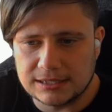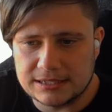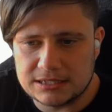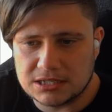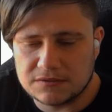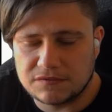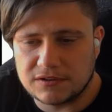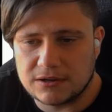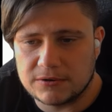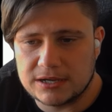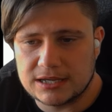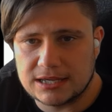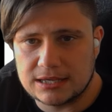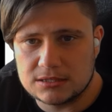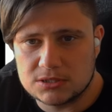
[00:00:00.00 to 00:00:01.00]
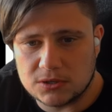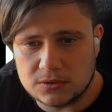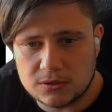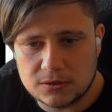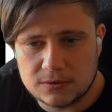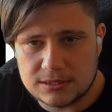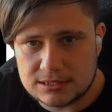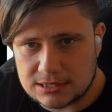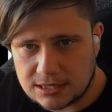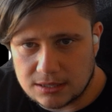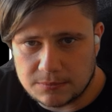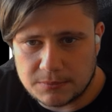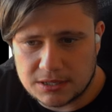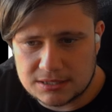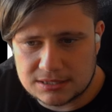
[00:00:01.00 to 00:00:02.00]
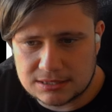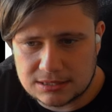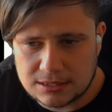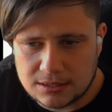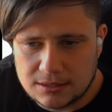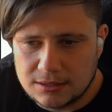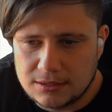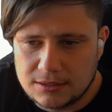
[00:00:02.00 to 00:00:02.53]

Leeching Flurry and King Tondo is a must.